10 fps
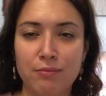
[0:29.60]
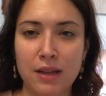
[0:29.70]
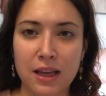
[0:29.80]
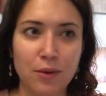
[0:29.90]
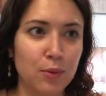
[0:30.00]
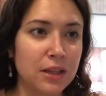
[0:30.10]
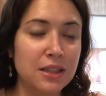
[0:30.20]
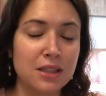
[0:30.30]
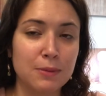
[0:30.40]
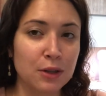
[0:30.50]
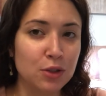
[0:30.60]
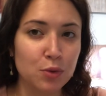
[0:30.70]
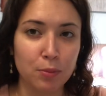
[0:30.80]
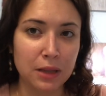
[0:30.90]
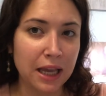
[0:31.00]
like a really
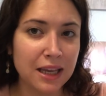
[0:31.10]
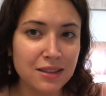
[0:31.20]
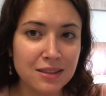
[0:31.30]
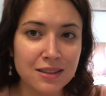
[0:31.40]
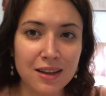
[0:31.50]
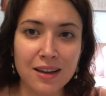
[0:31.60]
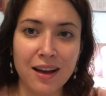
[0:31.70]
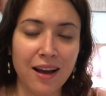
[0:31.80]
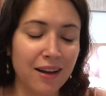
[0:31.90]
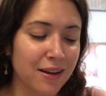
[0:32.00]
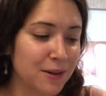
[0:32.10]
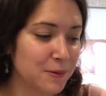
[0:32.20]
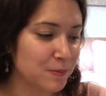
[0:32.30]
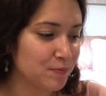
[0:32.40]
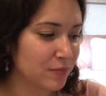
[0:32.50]
spiritual place.
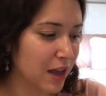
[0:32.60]
Um,